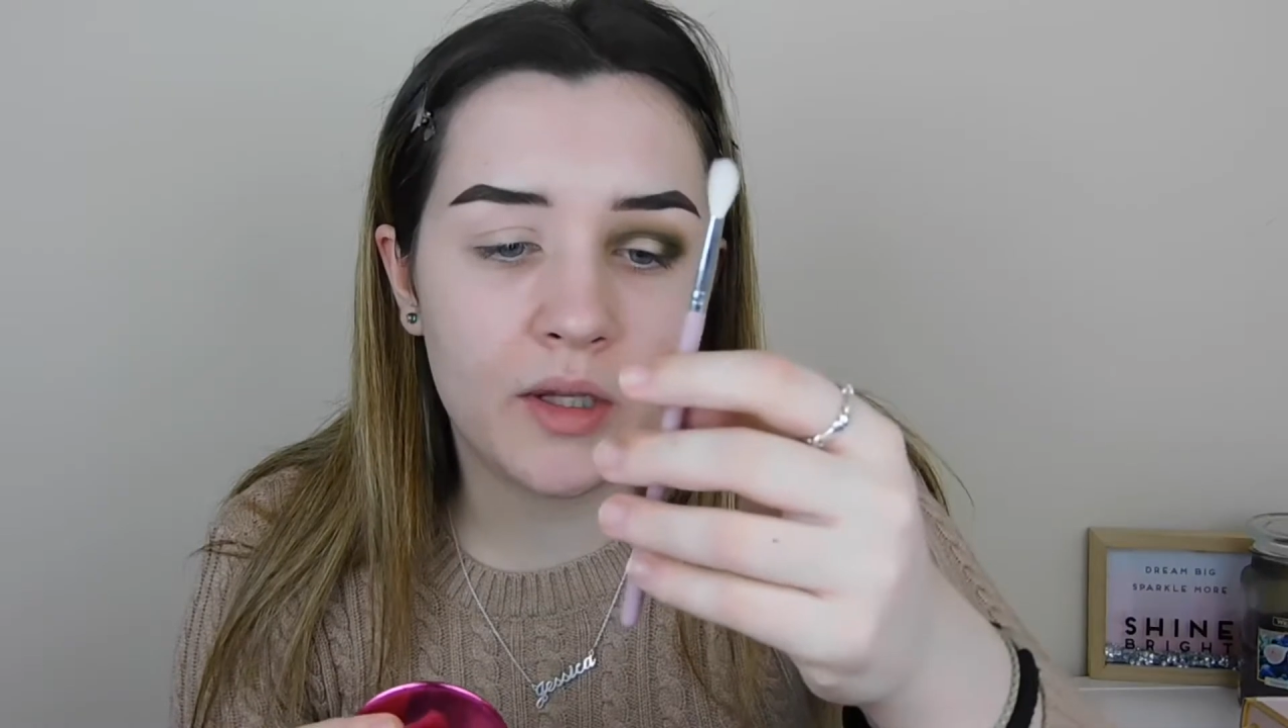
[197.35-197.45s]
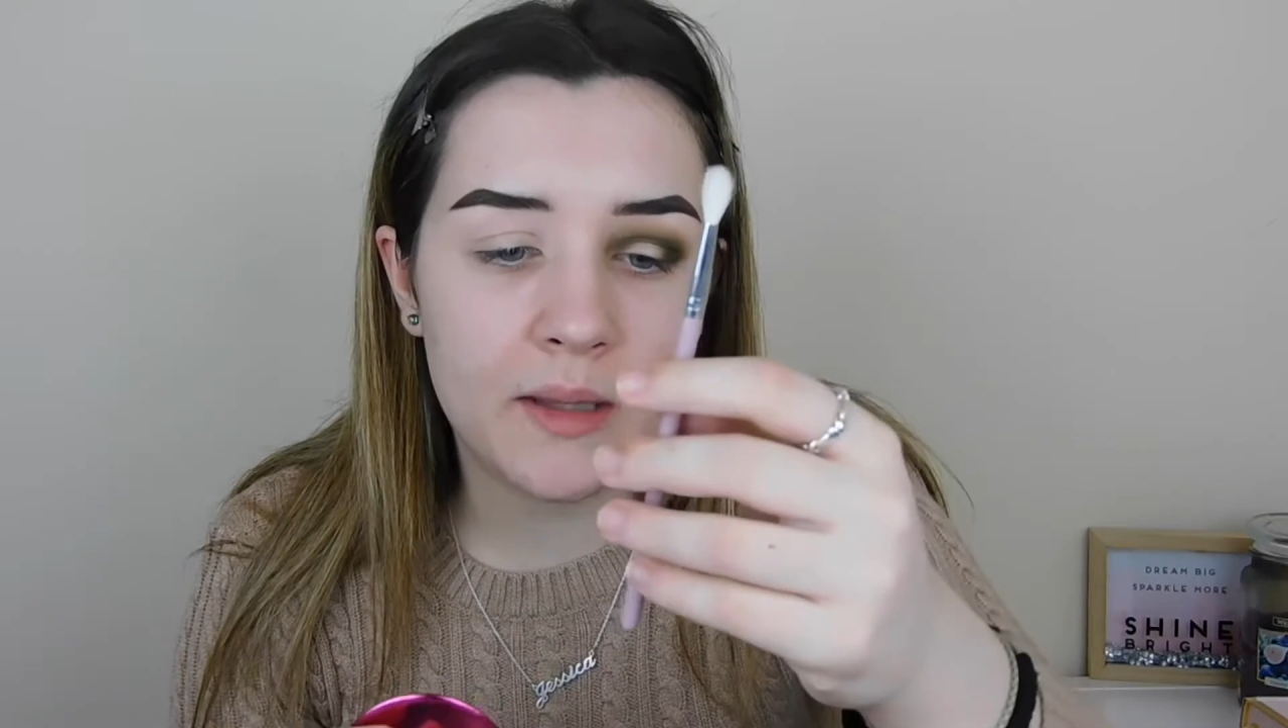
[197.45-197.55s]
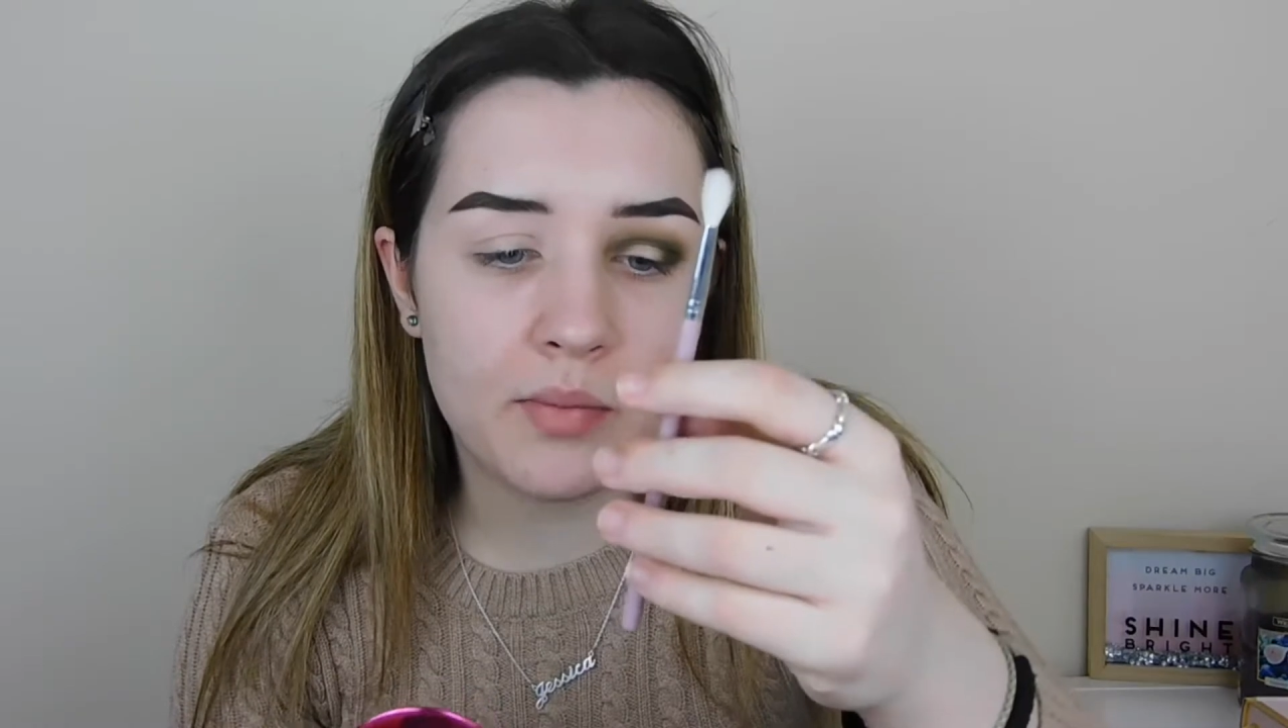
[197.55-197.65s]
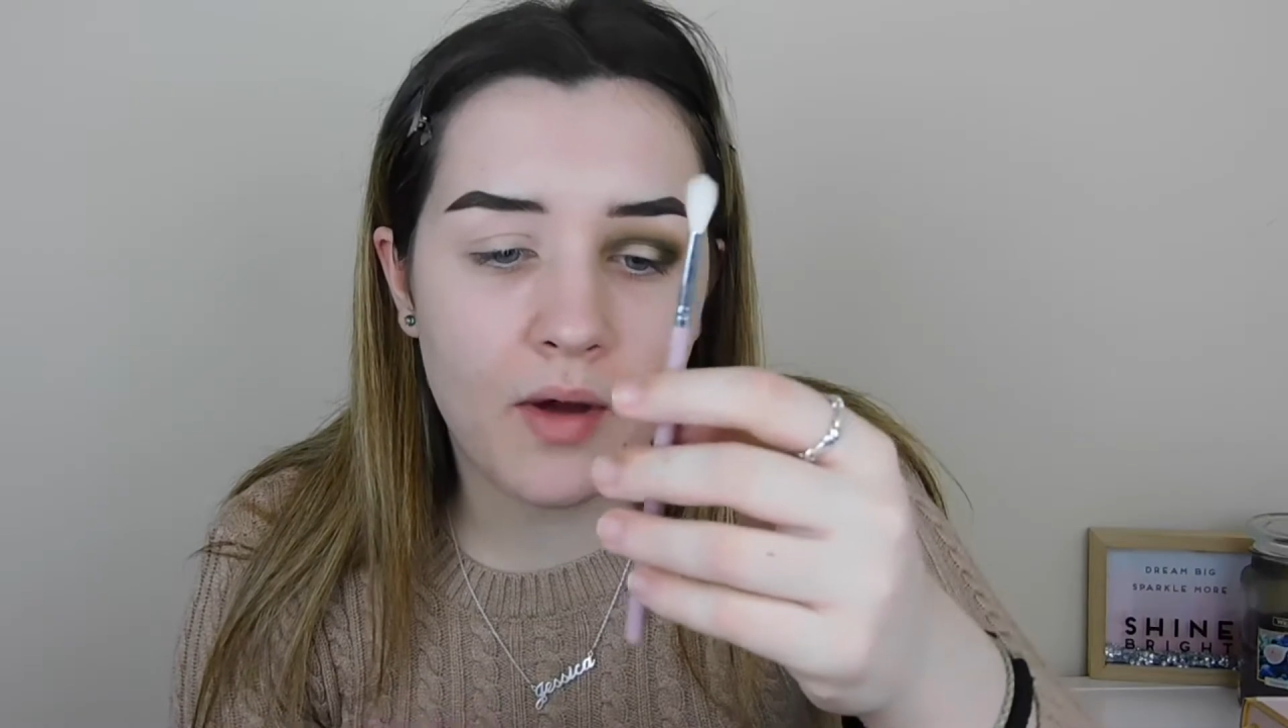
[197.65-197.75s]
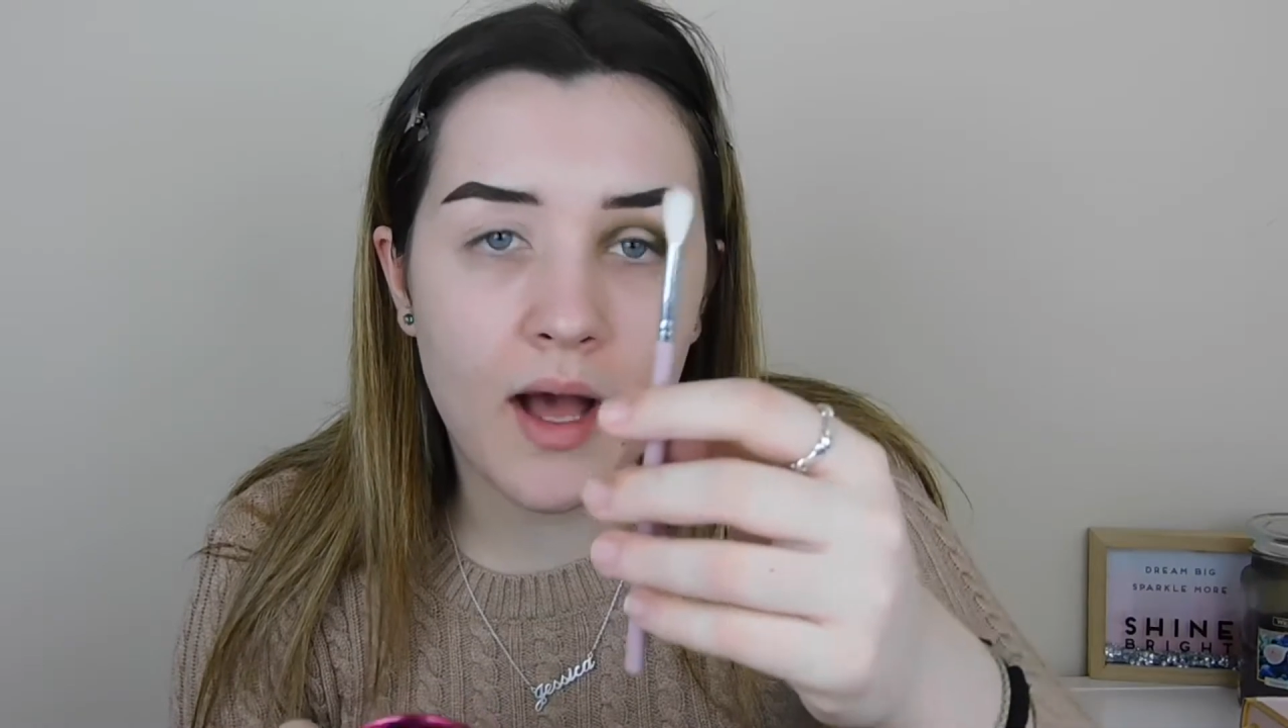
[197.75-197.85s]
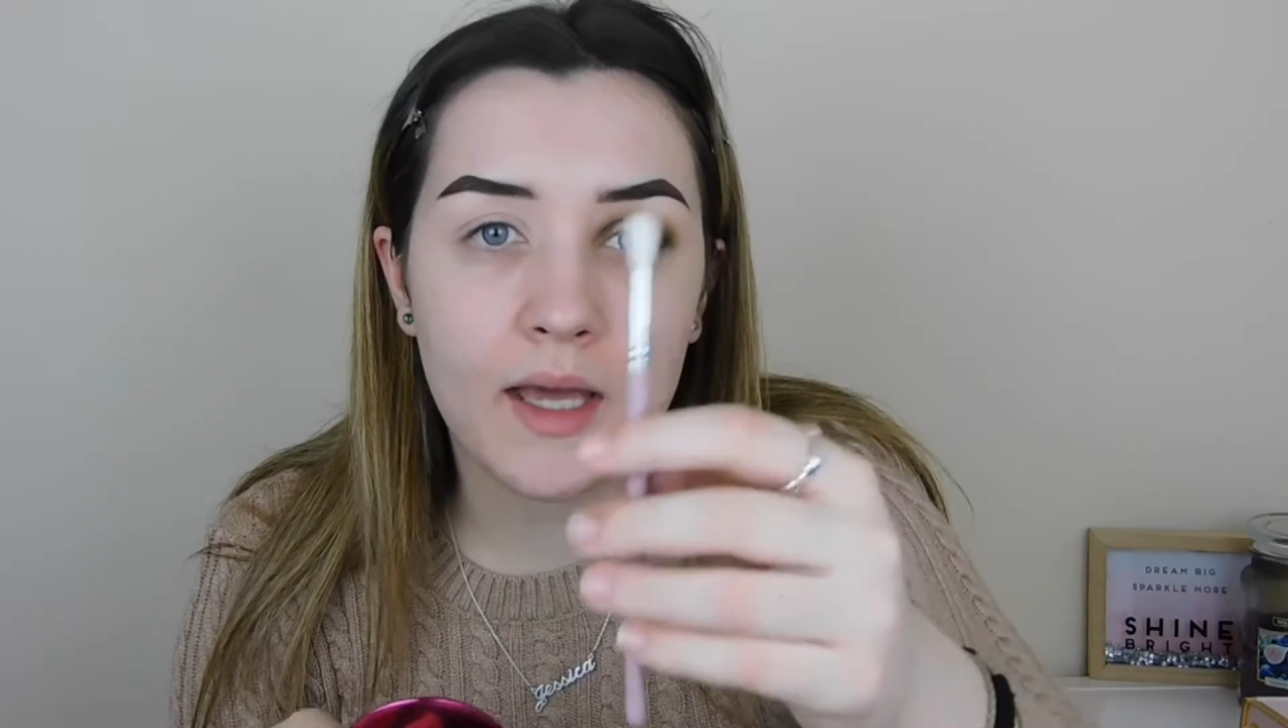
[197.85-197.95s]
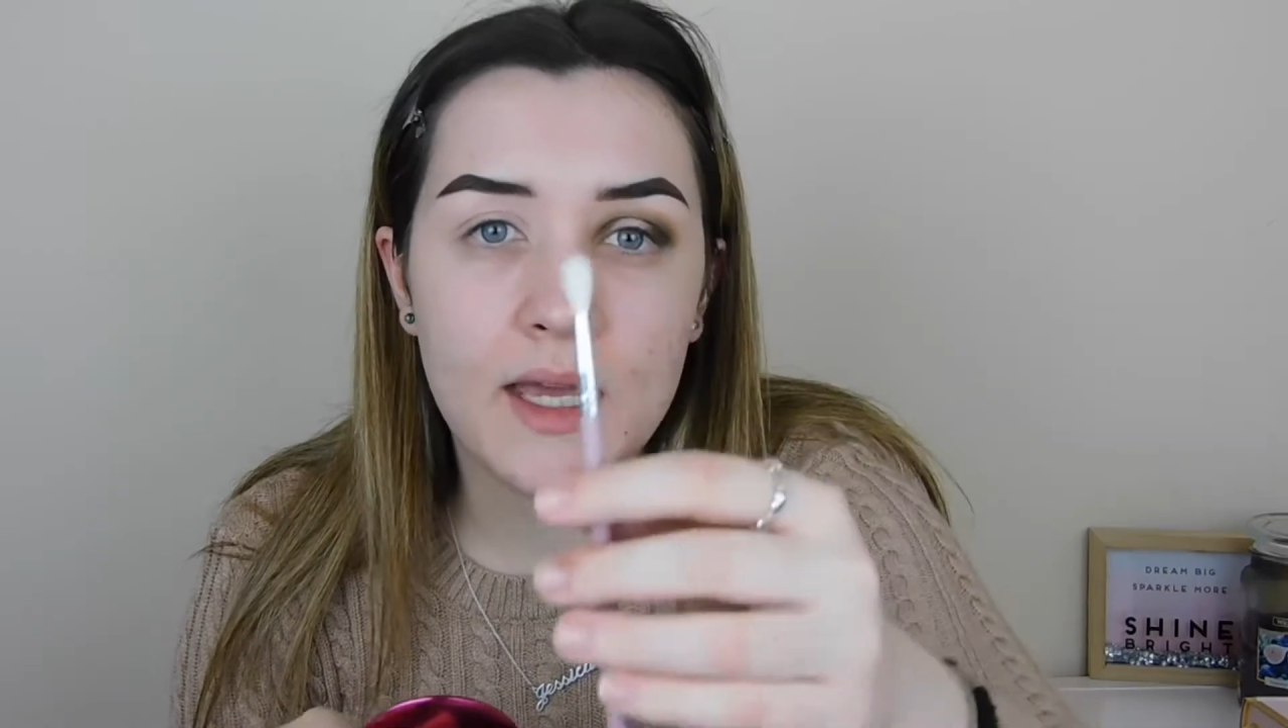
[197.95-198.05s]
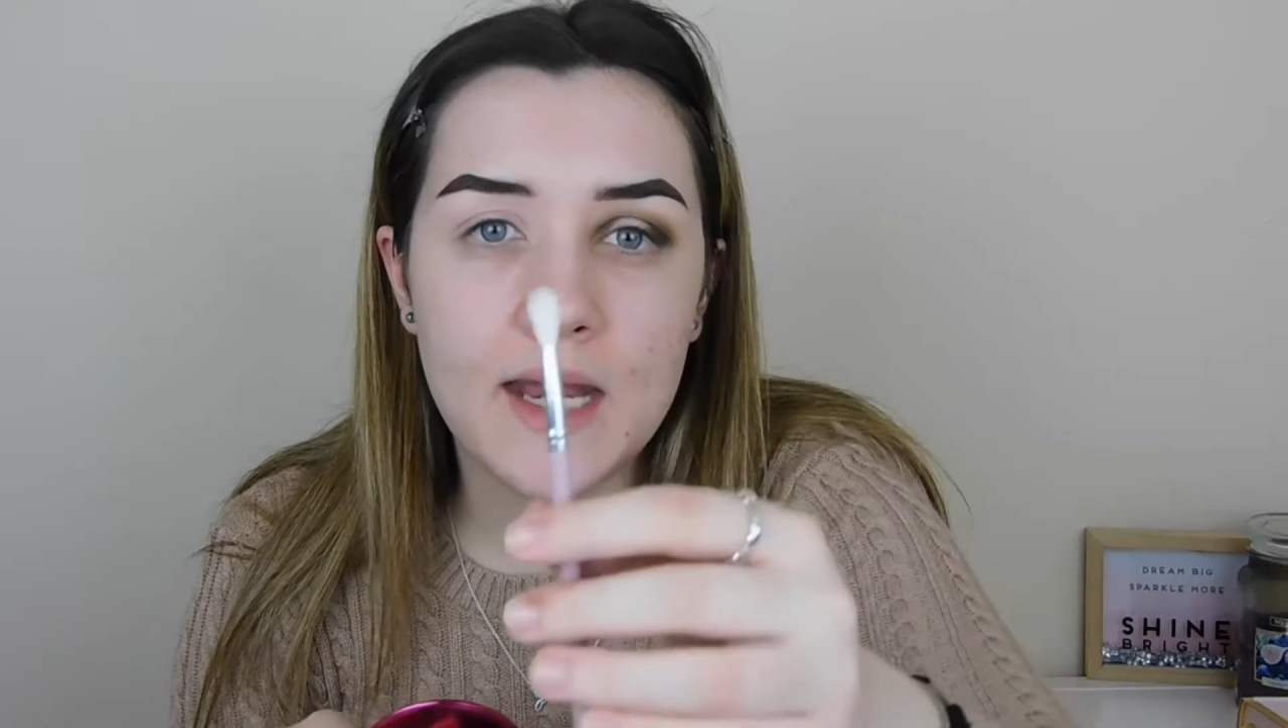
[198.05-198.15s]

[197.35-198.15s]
Bryan